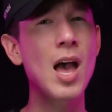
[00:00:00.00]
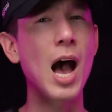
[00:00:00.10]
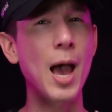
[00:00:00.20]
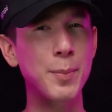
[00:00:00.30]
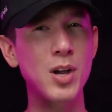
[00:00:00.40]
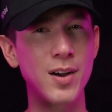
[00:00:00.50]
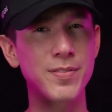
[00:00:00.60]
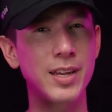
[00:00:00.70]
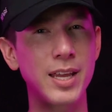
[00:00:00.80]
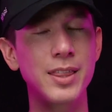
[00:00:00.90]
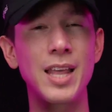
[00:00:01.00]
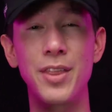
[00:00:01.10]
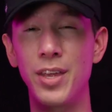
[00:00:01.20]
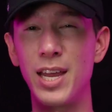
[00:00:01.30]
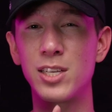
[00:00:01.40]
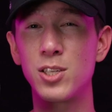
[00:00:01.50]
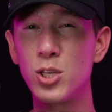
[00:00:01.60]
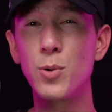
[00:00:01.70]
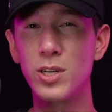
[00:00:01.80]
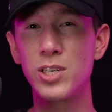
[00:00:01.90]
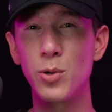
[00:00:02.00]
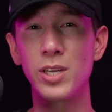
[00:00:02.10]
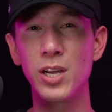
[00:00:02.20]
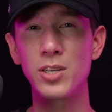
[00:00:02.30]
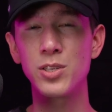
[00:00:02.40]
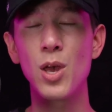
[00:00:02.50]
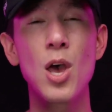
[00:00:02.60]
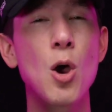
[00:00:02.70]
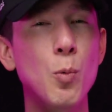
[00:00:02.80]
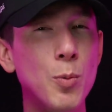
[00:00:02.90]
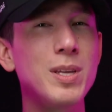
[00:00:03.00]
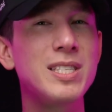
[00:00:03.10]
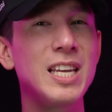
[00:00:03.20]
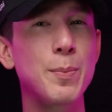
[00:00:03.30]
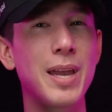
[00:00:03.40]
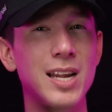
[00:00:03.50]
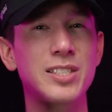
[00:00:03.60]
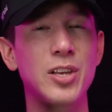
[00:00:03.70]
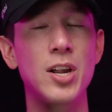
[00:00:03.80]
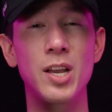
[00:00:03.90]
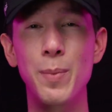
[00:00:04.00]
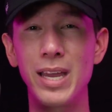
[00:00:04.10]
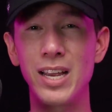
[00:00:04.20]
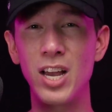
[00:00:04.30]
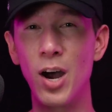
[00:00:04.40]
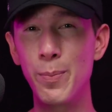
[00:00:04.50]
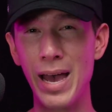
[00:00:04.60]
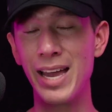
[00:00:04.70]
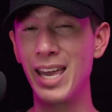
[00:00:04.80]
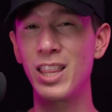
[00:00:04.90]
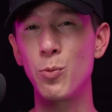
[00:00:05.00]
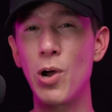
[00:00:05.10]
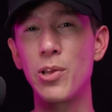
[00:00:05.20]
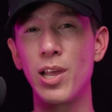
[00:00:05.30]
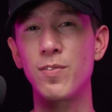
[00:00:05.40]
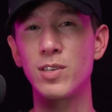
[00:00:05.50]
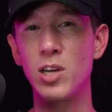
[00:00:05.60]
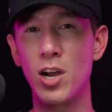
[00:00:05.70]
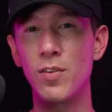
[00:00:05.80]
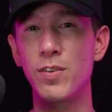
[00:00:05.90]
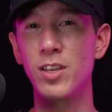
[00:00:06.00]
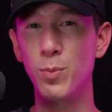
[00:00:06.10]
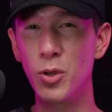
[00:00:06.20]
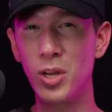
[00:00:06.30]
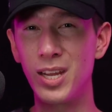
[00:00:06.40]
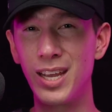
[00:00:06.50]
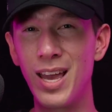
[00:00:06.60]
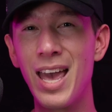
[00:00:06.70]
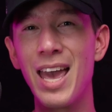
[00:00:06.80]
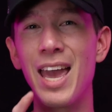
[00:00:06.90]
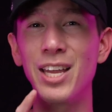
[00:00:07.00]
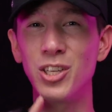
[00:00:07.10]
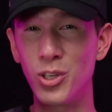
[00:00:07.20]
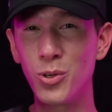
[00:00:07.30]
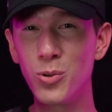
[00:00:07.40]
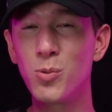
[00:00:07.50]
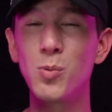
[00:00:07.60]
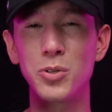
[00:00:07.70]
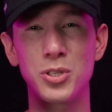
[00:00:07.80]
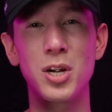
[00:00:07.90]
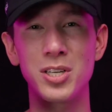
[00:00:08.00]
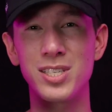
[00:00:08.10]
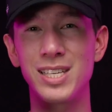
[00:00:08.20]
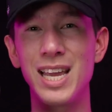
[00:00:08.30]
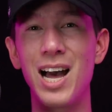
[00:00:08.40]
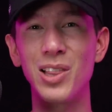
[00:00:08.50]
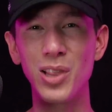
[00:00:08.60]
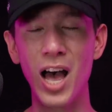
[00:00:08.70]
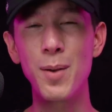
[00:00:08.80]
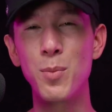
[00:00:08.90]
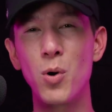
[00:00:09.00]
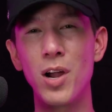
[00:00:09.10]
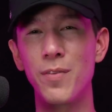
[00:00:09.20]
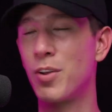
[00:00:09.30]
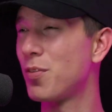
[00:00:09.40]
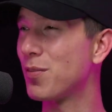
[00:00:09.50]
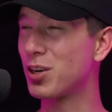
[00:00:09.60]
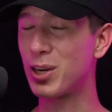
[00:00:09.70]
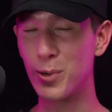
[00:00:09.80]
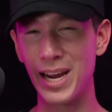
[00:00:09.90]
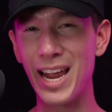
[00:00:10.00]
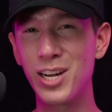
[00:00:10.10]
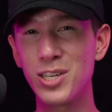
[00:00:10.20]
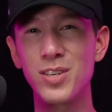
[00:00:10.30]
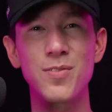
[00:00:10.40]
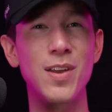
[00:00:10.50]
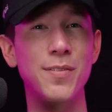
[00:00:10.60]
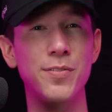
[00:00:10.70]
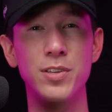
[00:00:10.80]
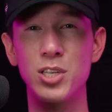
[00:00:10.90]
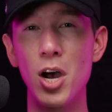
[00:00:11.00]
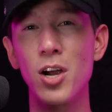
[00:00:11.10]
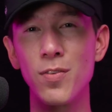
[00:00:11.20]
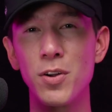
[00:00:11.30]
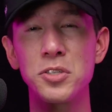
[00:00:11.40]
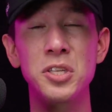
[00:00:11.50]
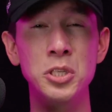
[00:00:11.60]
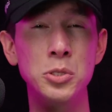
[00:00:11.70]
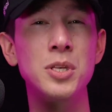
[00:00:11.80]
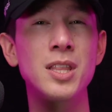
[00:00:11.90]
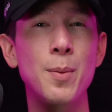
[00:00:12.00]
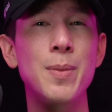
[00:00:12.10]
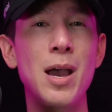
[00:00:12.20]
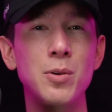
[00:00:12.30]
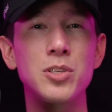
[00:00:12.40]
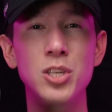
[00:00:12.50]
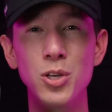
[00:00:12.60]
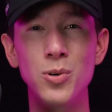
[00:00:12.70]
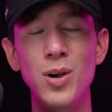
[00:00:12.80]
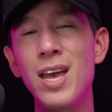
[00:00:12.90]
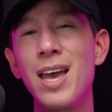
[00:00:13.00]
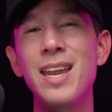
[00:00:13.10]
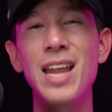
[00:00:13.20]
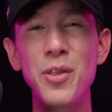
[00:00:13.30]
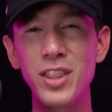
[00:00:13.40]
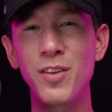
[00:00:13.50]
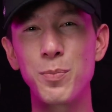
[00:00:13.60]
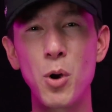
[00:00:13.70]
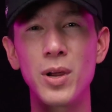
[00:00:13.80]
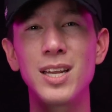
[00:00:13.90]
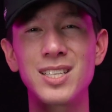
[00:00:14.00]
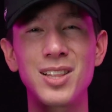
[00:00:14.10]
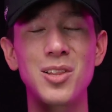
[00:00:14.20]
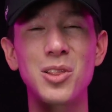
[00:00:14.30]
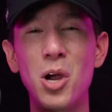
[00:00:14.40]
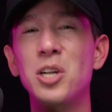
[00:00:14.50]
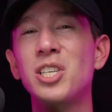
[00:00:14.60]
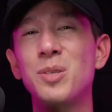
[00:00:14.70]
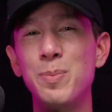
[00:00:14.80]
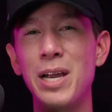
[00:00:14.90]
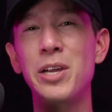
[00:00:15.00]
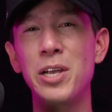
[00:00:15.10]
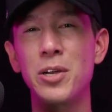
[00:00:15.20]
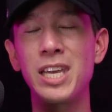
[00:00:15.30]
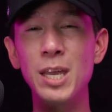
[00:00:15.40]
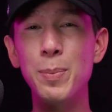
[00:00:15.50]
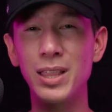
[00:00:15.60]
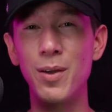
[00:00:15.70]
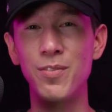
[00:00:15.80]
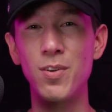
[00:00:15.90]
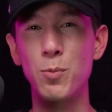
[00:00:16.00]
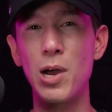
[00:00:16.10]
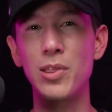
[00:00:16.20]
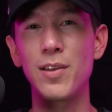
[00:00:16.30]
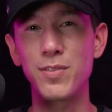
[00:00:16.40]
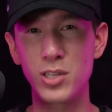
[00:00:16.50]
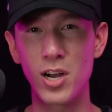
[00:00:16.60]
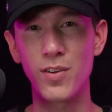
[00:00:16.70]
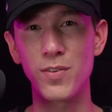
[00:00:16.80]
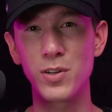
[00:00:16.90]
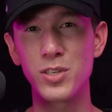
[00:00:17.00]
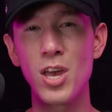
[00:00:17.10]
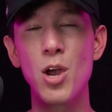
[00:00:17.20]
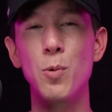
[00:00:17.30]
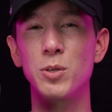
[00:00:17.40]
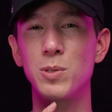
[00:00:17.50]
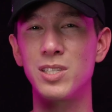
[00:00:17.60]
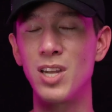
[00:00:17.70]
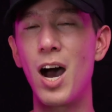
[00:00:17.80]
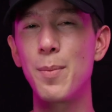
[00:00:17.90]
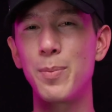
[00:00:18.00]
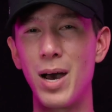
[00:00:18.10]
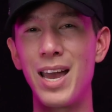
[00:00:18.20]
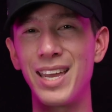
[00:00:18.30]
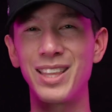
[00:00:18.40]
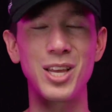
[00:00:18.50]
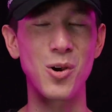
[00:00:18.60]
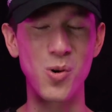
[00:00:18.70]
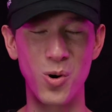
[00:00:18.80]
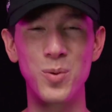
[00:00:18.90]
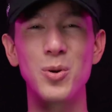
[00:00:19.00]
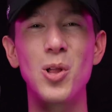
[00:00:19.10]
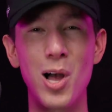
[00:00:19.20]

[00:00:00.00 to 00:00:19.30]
I'm confident that in the next 2 or so years, we'll be seeing Panasonic make a comeback in the wildlife photography community, and you will start to see a lot more of your favorite creators, favorite photographers using them now too, now that they've broken into the largest barrier keeping them from wildlife photographers, which was not buying their horrible